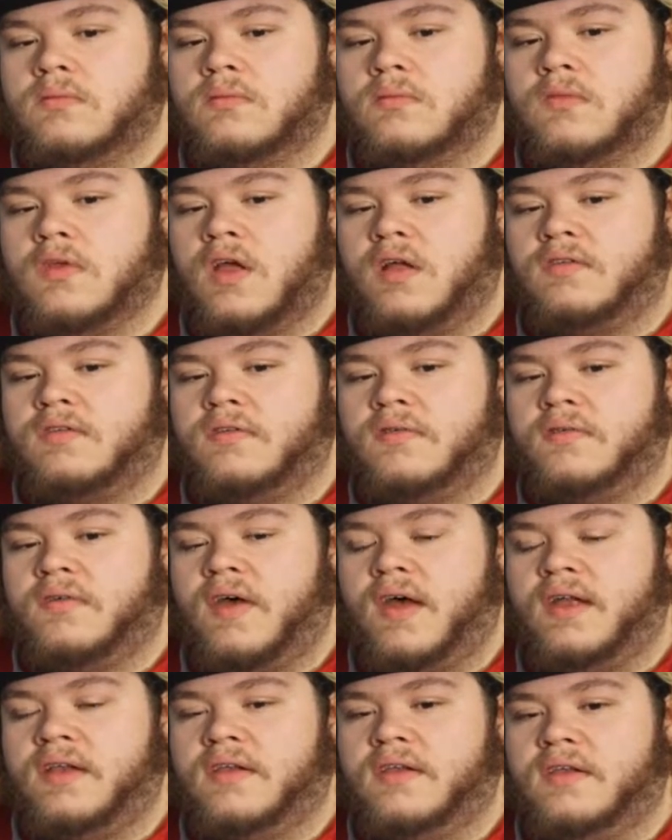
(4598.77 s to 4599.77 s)
I'll have to
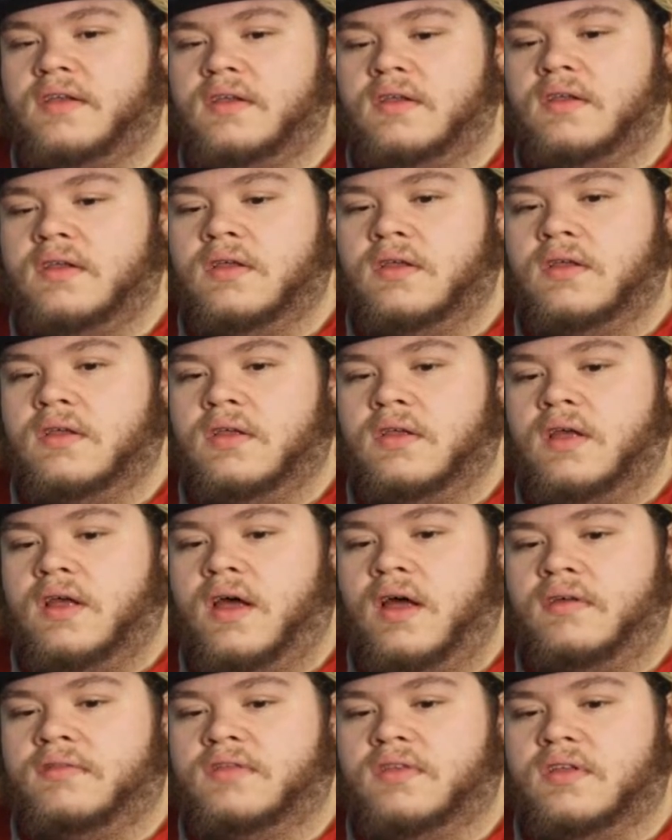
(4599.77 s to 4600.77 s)
find it.
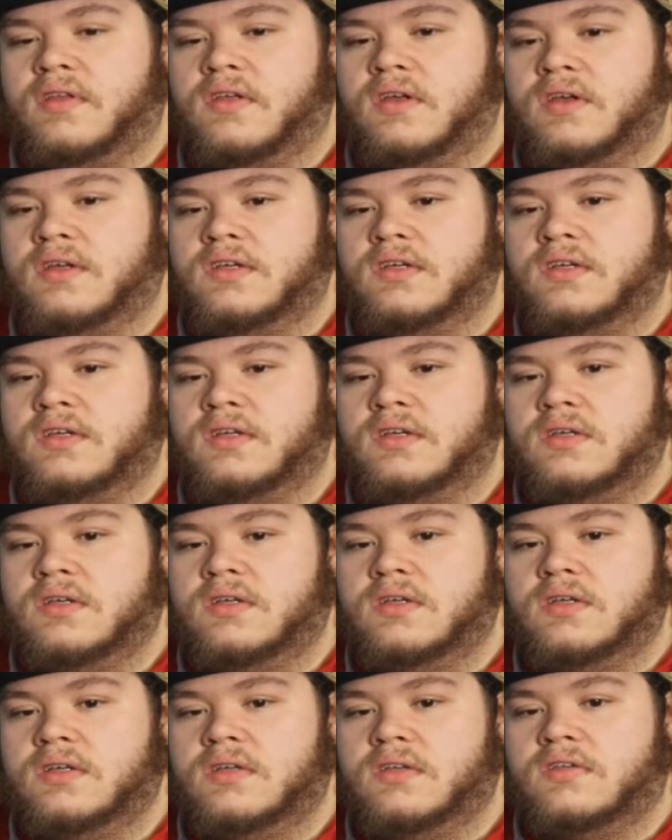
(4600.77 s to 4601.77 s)
I'll have to look.
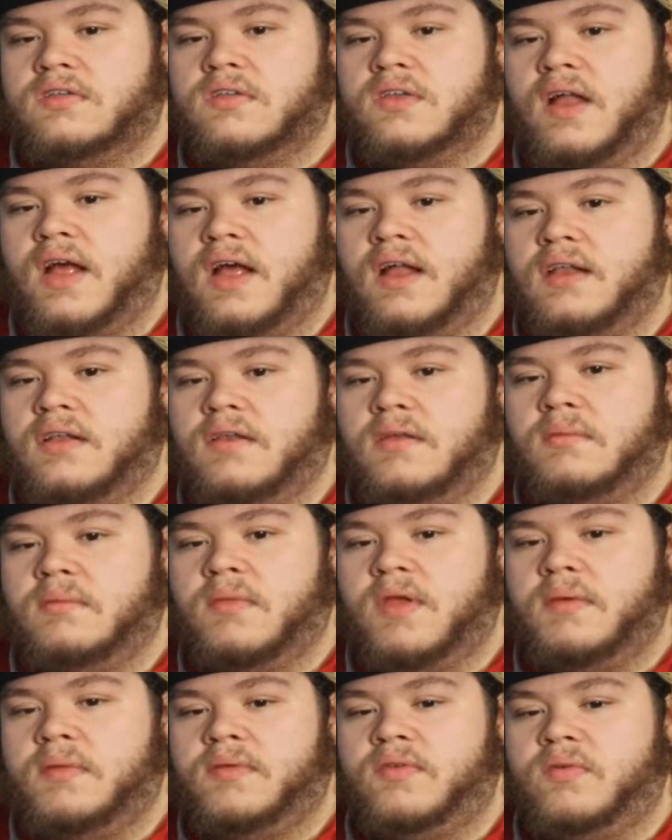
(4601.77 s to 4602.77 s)
It's not. No,
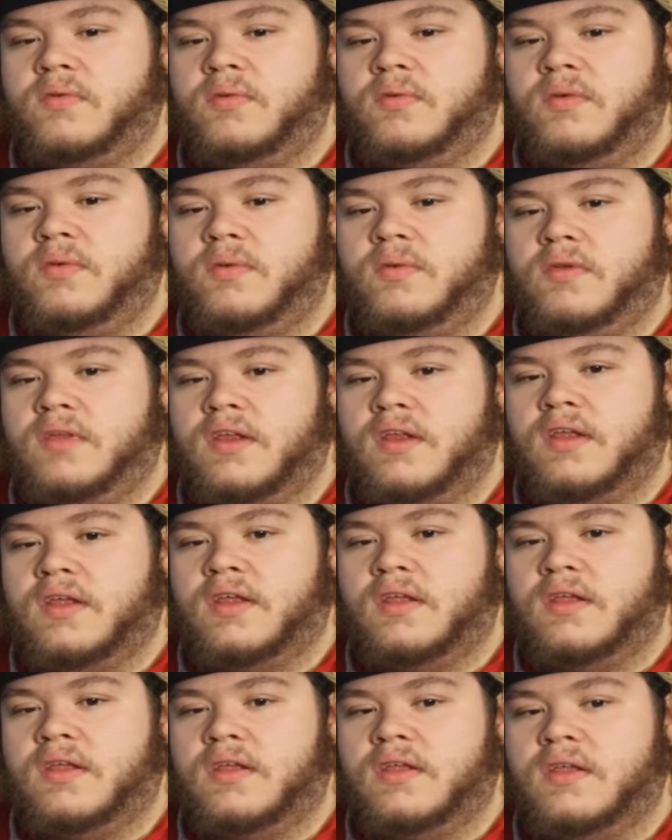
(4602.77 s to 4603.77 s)
maybe who did
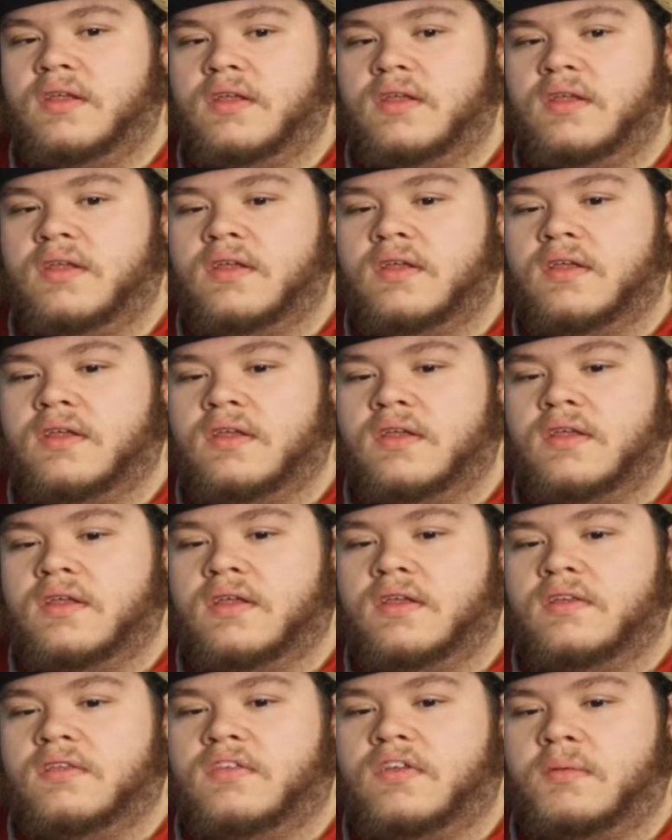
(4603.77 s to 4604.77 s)
it?
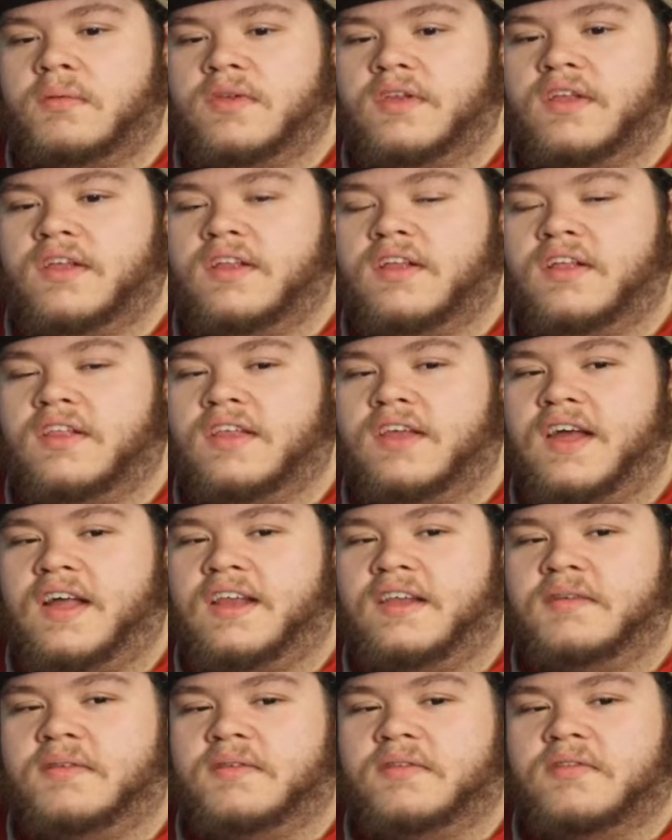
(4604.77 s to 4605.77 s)
Someone did. Luckily, I
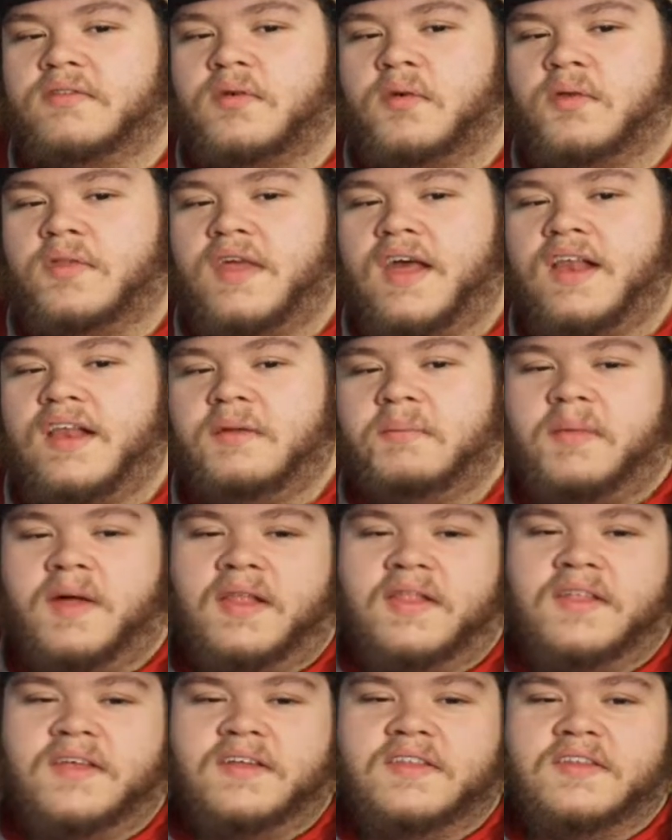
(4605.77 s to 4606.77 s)
didn't scroll that up on
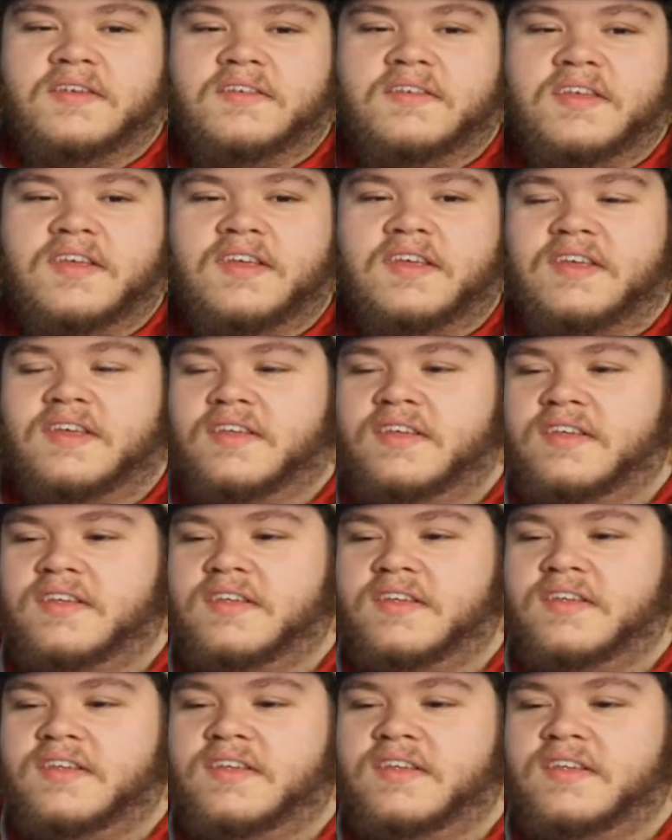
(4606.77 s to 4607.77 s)
there. There's
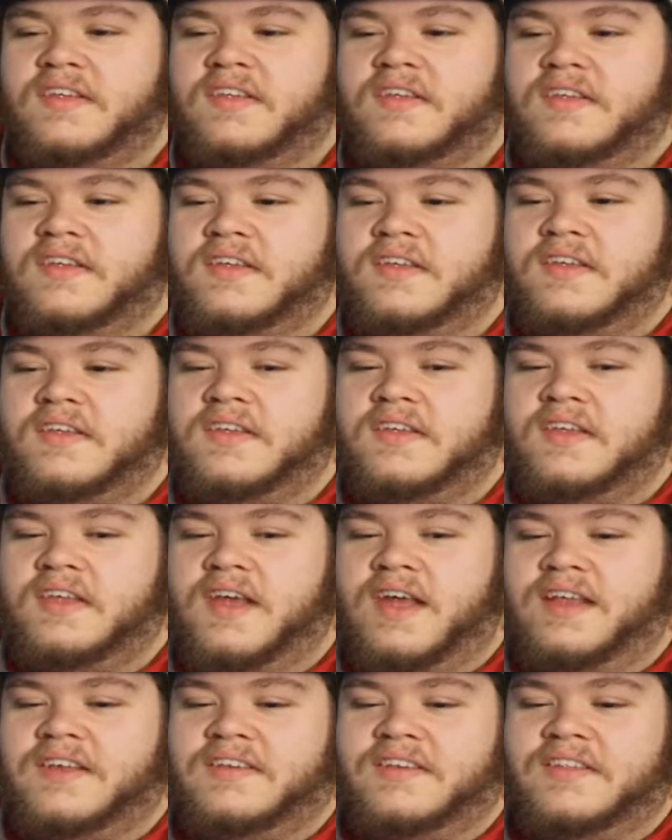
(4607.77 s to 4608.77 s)

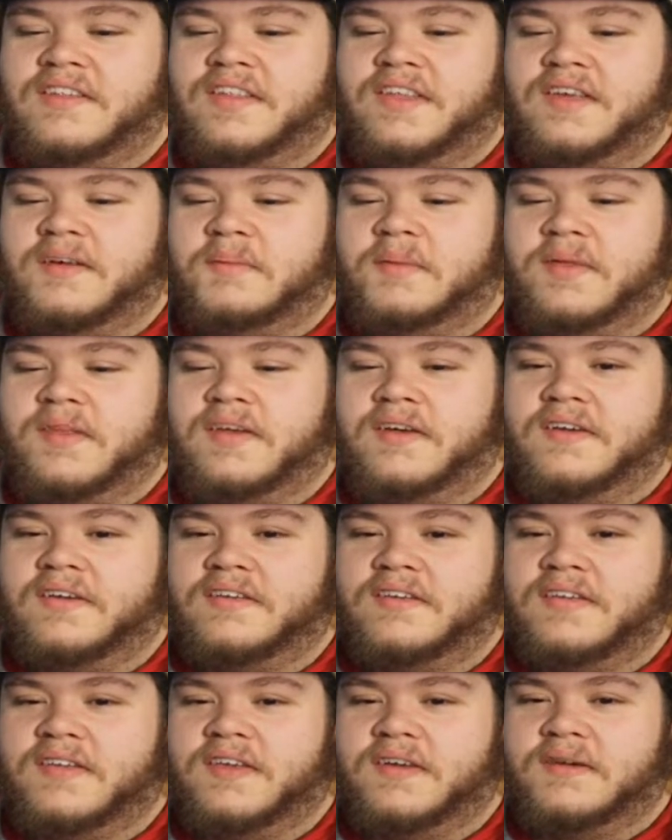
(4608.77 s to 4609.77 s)
a edgy thing up there,
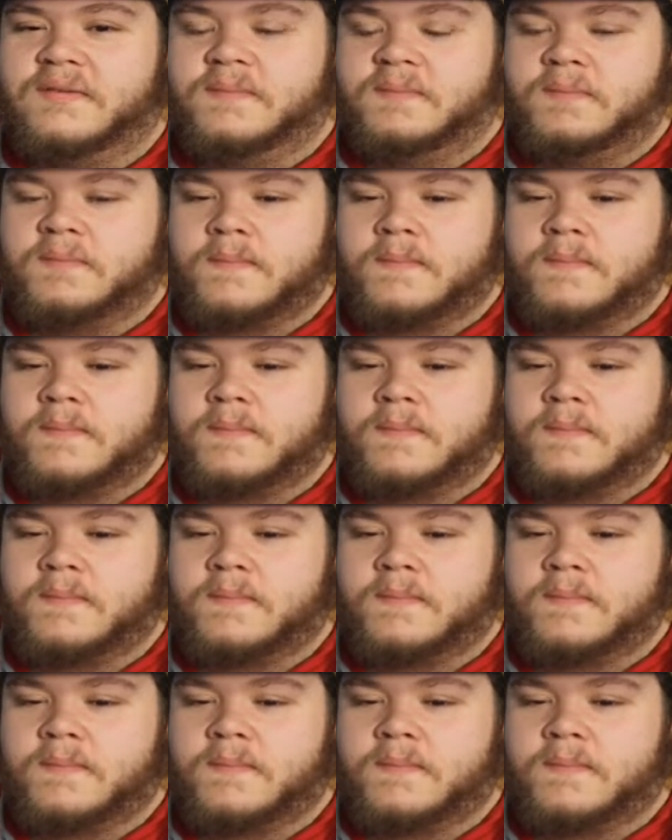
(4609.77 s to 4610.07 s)
isn't there?